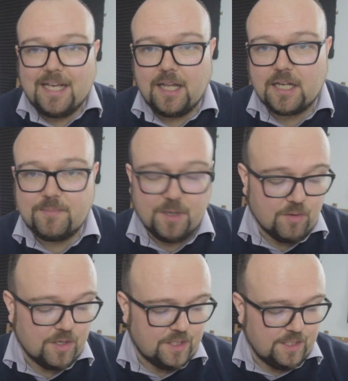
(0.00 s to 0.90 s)
Hill asked me a
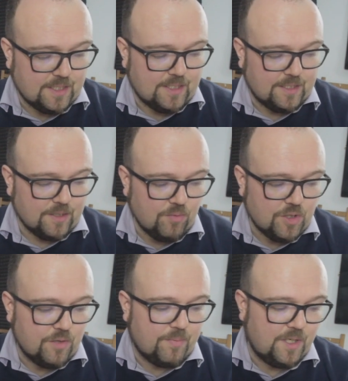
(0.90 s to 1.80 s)
question yesterday. He said,
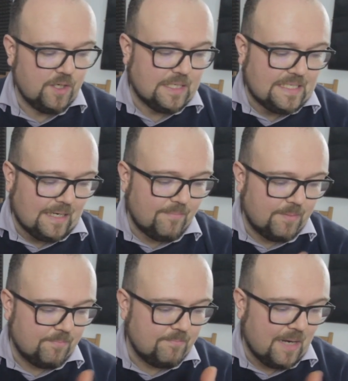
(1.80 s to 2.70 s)
what's your opinion on
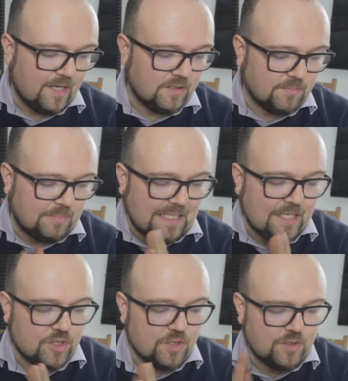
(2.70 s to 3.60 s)
damp, mild
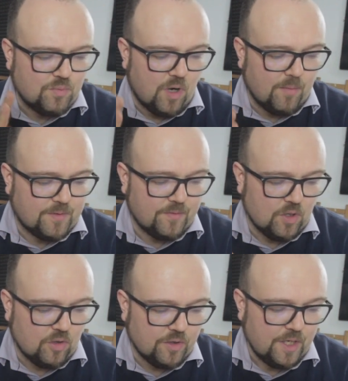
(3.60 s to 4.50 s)
bleach swabs for the
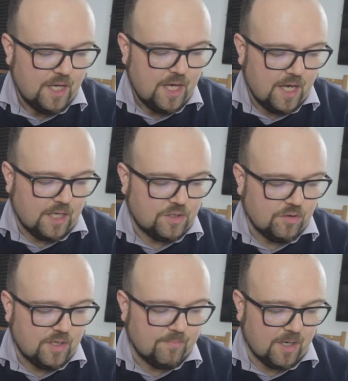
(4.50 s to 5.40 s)
horn and
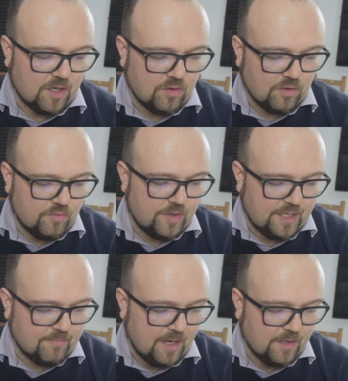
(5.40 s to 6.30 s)
dunking my crook
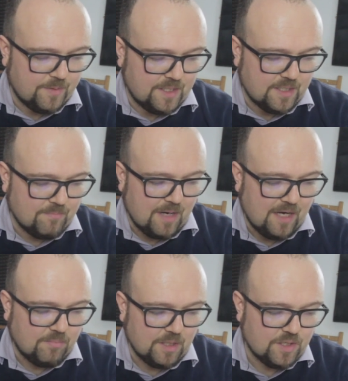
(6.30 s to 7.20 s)
reed and mouthpiece in
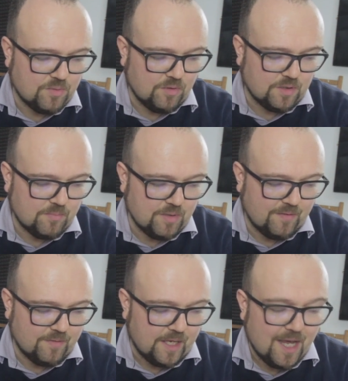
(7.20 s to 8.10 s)
mild bleach water
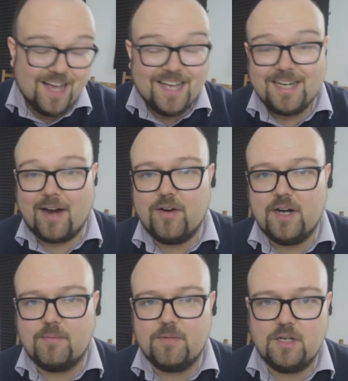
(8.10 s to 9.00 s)
briefly? Darren,
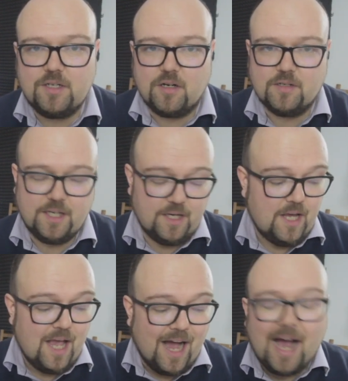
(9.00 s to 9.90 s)
I'm not a doctor.
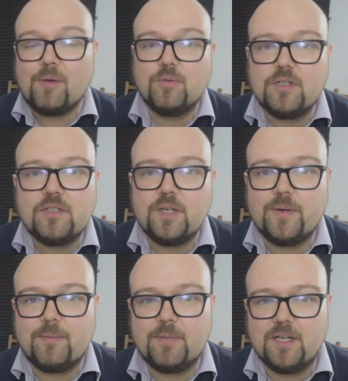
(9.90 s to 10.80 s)
I wouldn't do
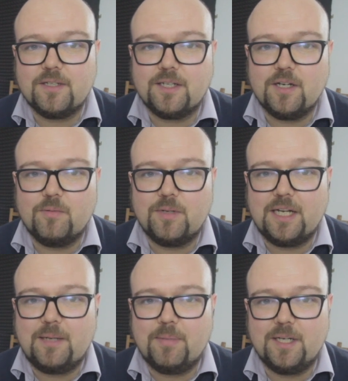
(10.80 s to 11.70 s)
it because I don't want
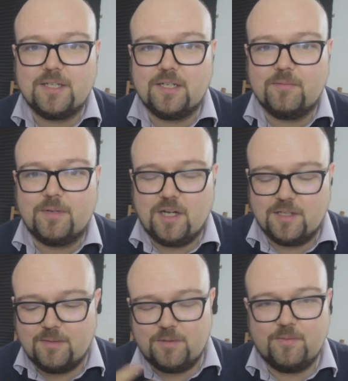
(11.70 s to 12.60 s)
any bleach to come in
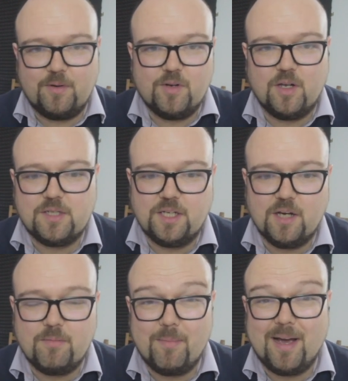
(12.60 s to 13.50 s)
contact with stuff I've constantly
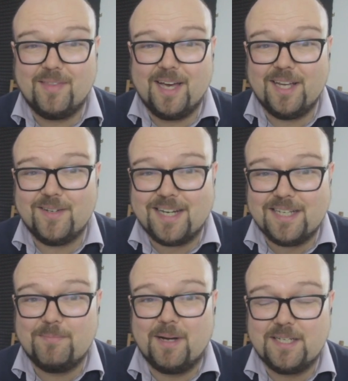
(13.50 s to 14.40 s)
got in my mouth. I use
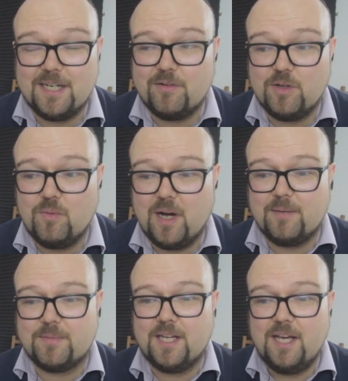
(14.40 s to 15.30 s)
antibacterial
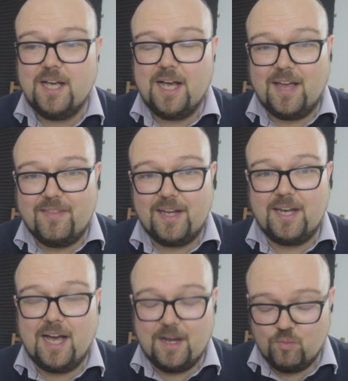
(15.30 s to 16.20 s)
wipes and then
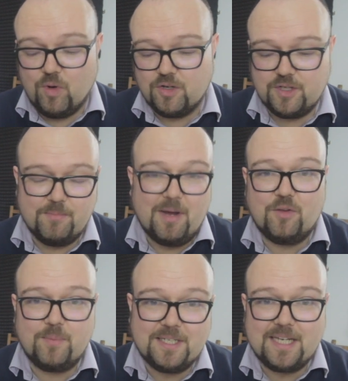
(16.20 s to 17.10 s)
I wash the
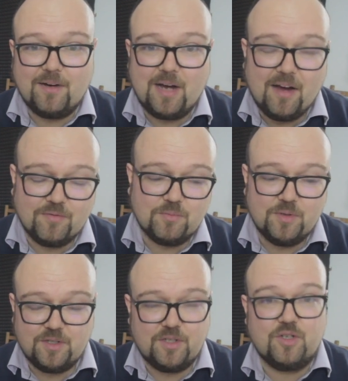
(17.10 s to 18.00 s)
mouthpiece out
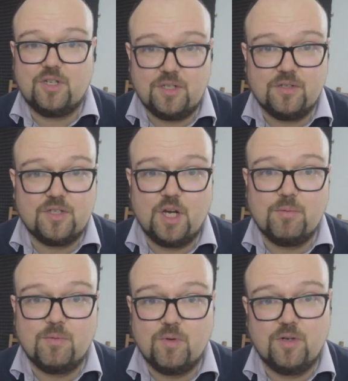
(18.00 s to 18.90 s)
afterwards, just using
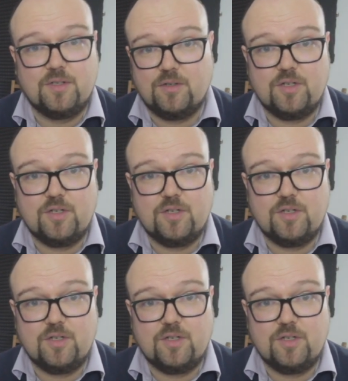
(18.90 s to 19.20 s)
soap and water,